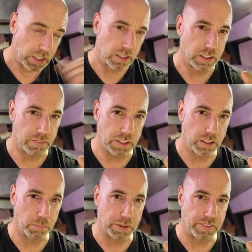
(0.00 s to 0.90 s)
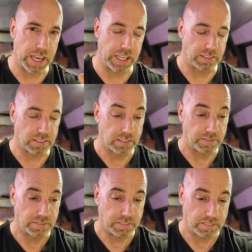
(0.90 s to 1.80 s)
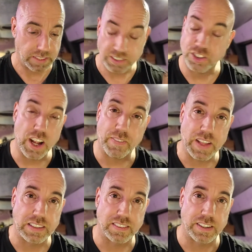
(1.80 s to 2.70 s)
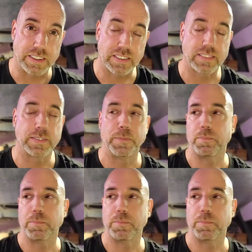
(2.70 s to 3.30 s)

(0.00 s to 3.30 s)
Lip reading: I'll give you a little bit of a hint. It's not that serious.